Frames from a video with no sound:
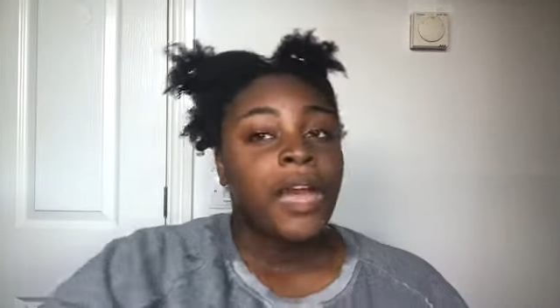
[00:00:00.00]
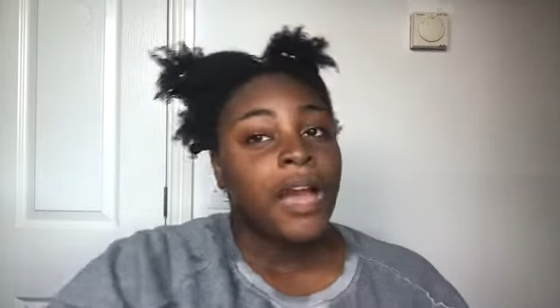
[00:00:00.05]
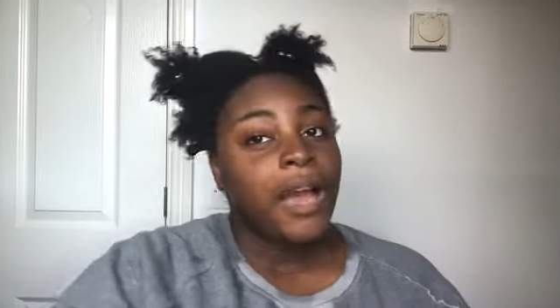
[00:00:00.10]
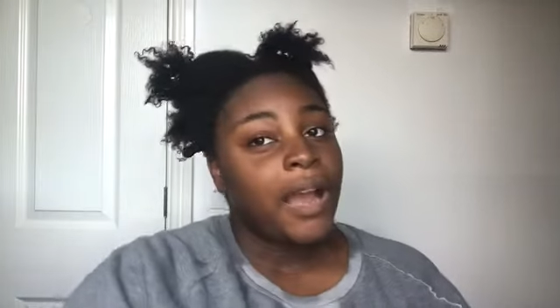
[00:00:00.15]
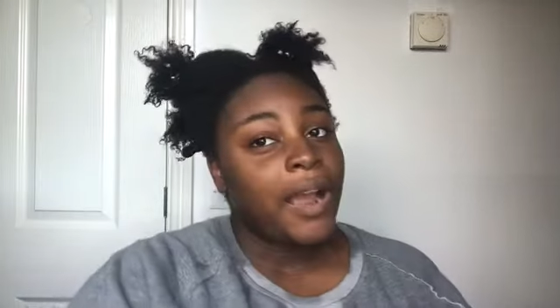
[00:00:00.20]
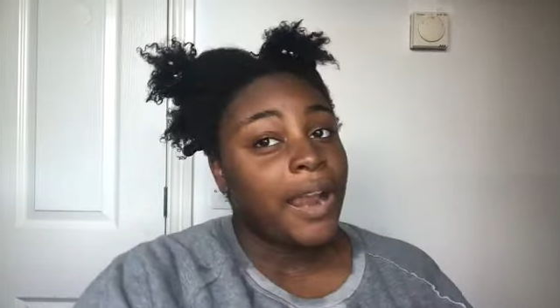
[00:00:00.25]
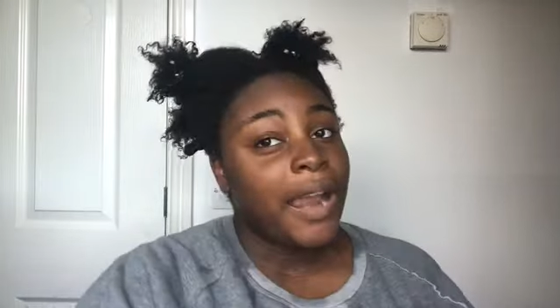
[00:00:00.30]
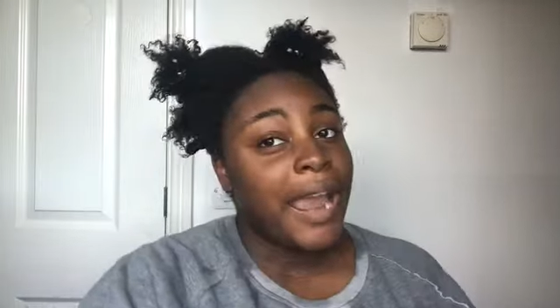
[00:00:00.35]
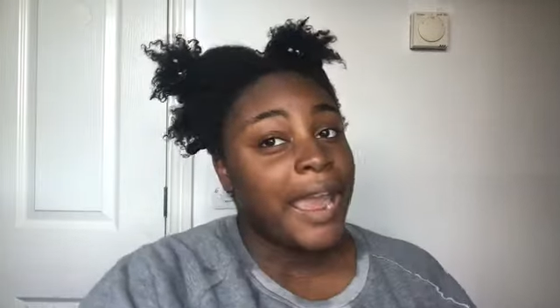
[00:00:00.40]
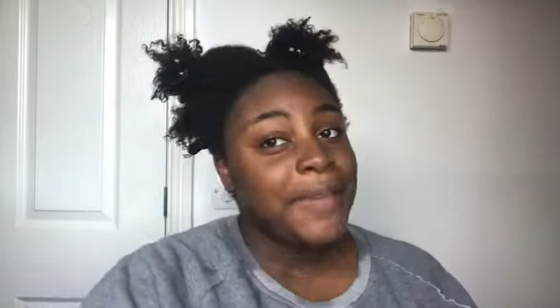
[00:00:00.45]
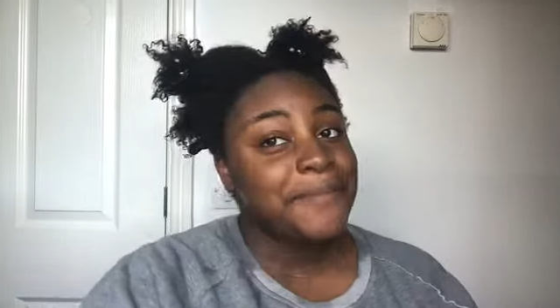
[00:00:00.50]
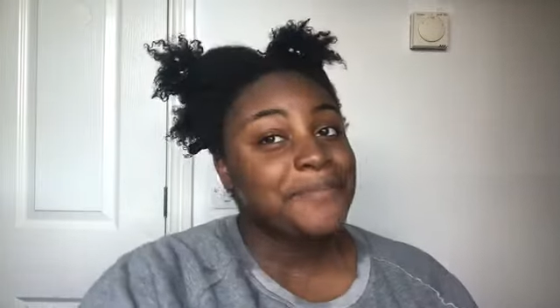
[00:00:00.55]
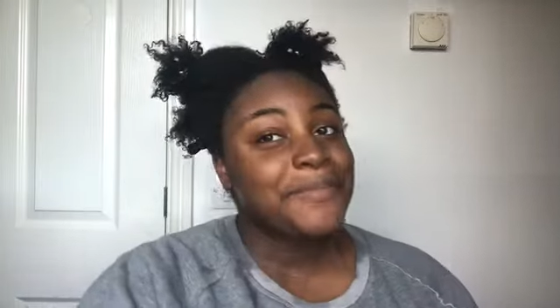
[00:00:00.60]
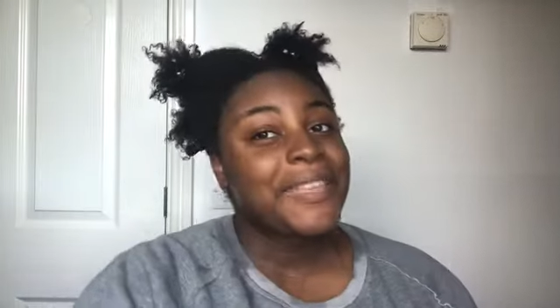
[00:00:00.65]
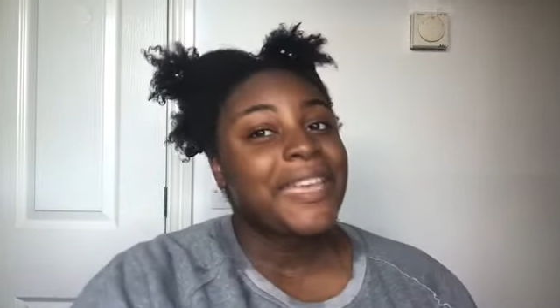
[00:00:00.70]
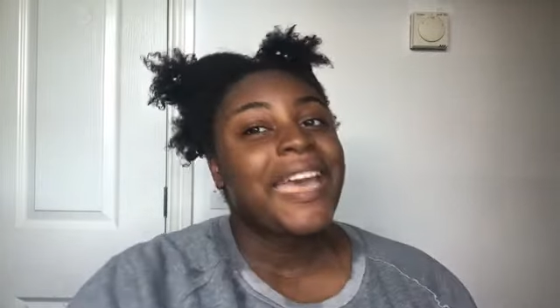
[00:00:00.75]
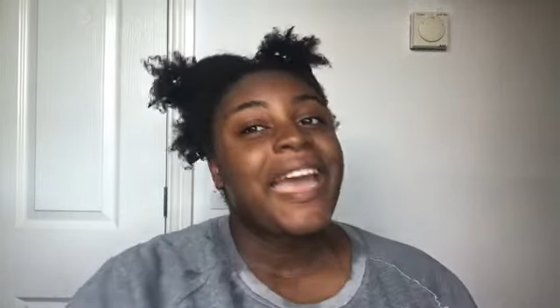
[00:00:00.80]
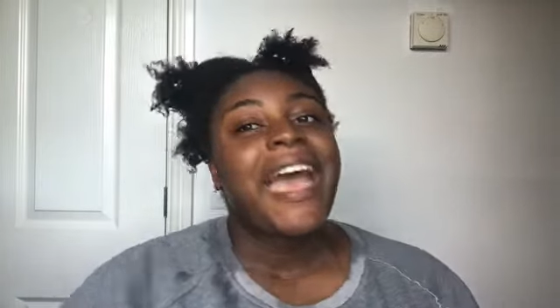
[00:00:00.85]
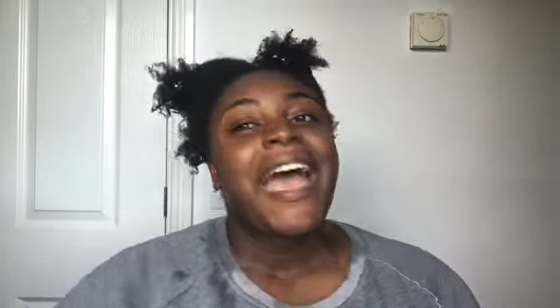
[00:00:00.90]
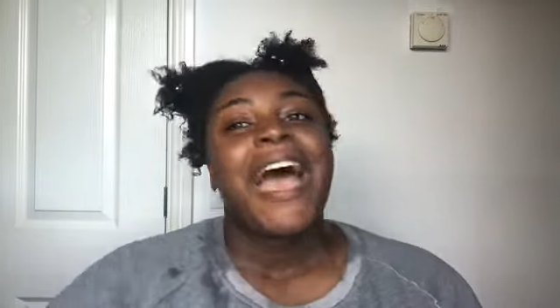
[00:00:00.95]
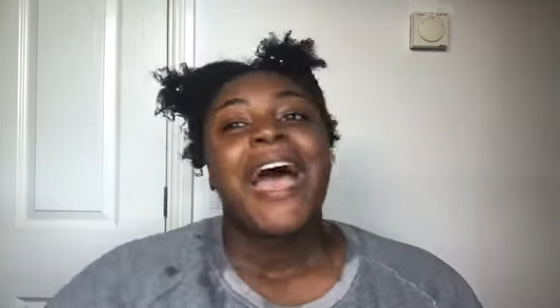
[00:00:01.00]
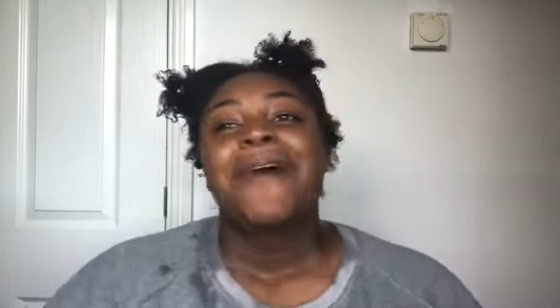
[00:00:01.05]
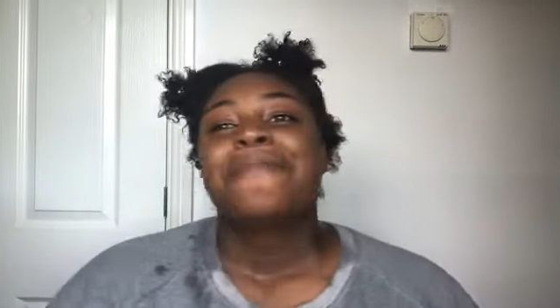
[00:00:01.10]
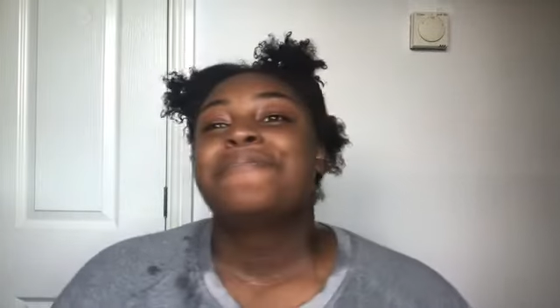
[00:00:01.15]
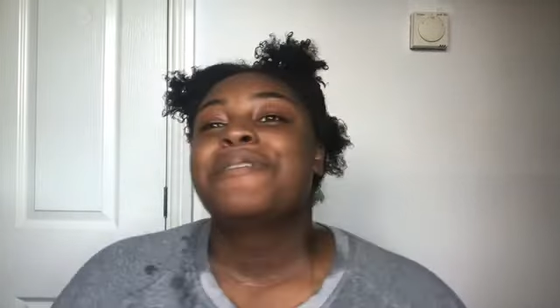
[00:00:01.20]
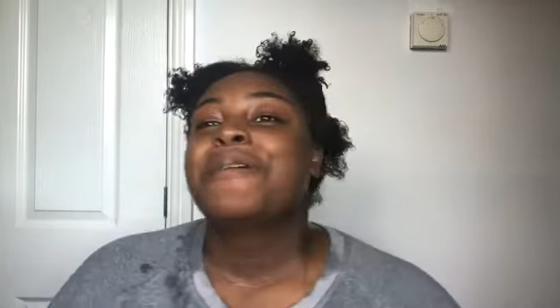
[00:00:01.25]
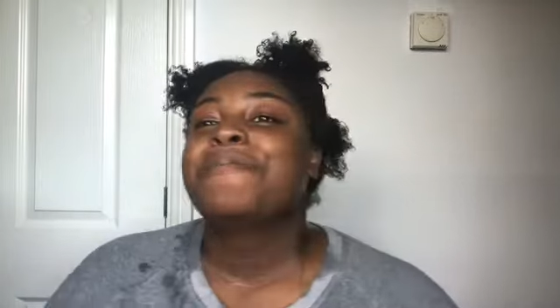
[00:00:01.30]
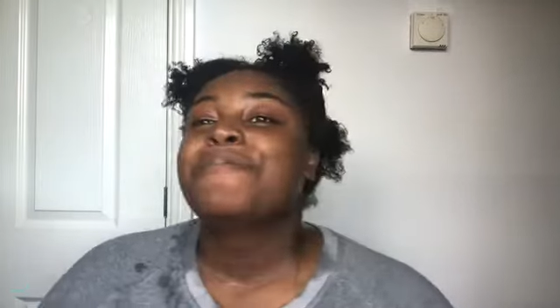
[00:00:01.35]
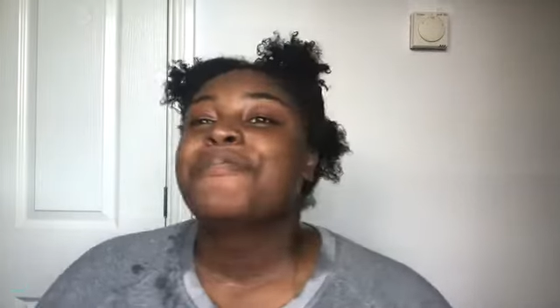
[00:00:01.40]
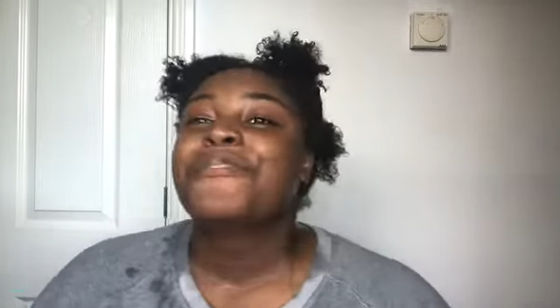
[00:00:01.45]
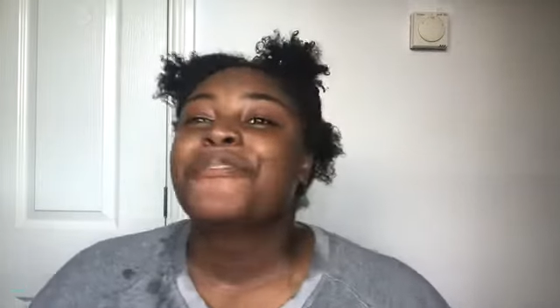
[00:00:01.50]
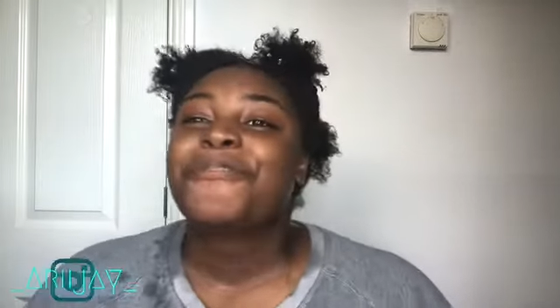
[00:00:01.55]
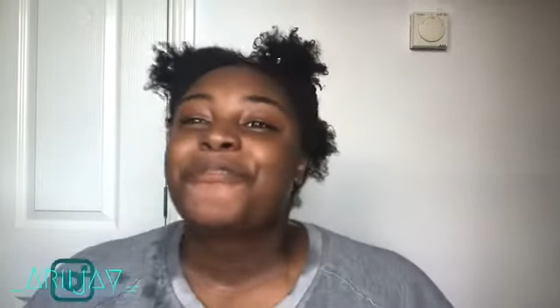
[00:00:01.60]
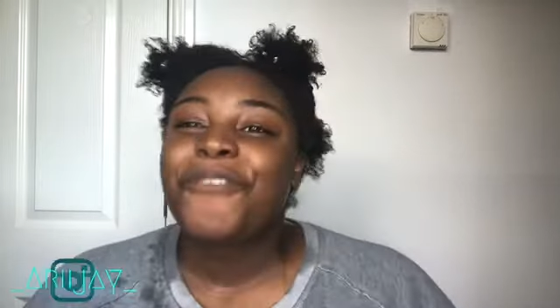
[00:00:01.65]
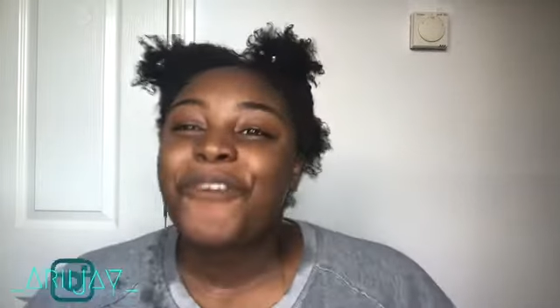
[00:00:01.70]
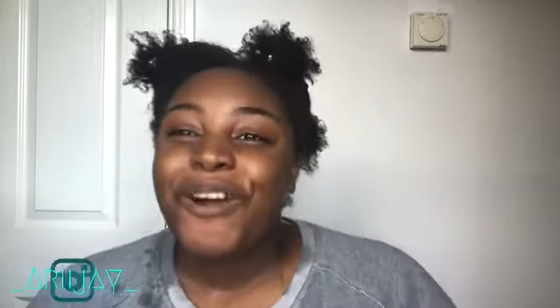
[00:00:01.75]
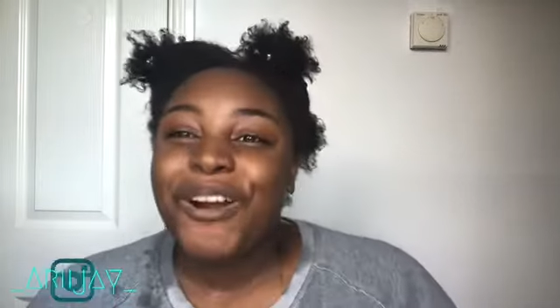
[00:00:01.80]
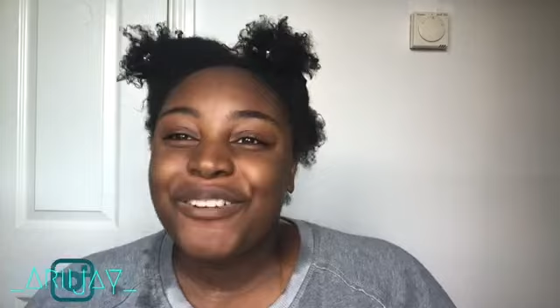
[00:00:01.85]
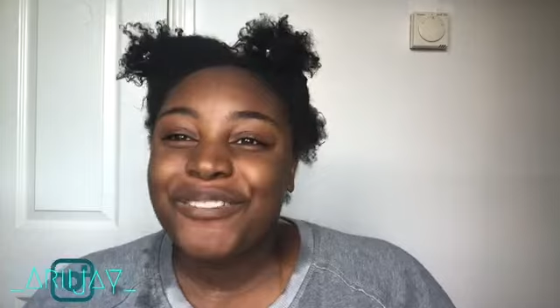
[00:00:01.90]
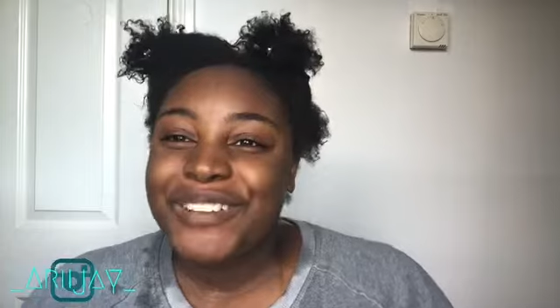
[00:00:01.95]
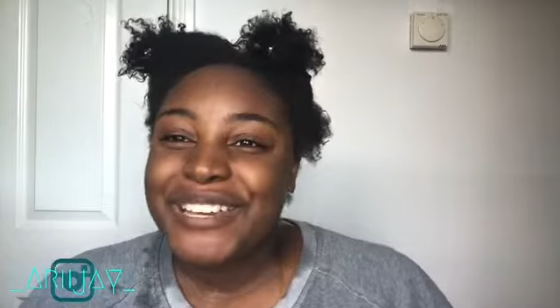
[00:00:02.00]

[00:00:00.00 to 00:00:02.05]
All right, but before